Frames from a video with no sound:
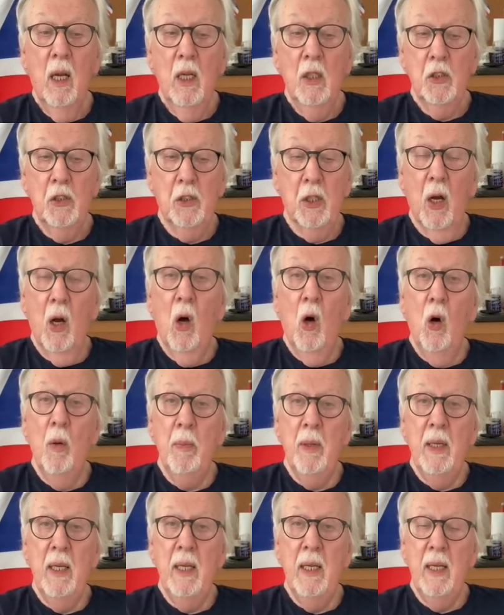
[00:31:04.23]
show
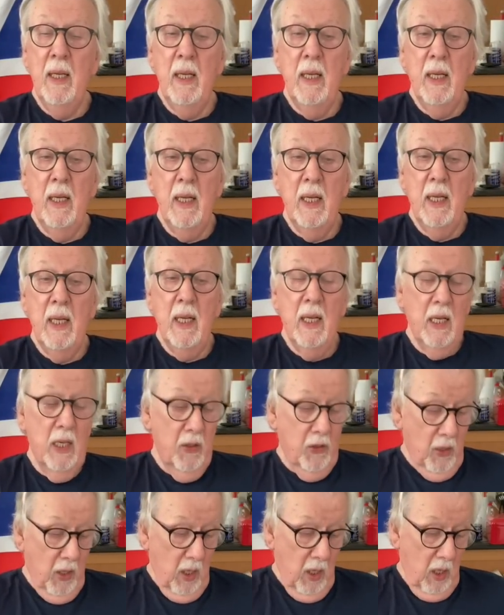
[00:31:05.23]
me
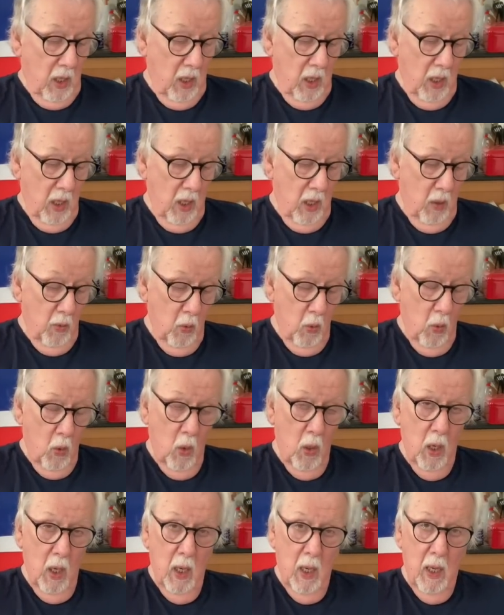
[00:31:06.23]
the
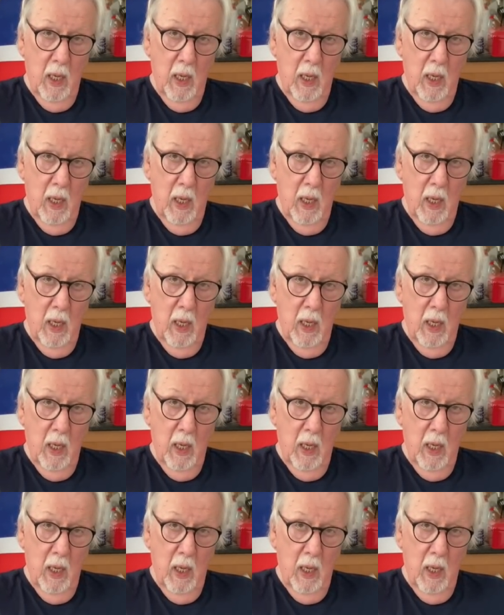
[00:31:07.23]
way.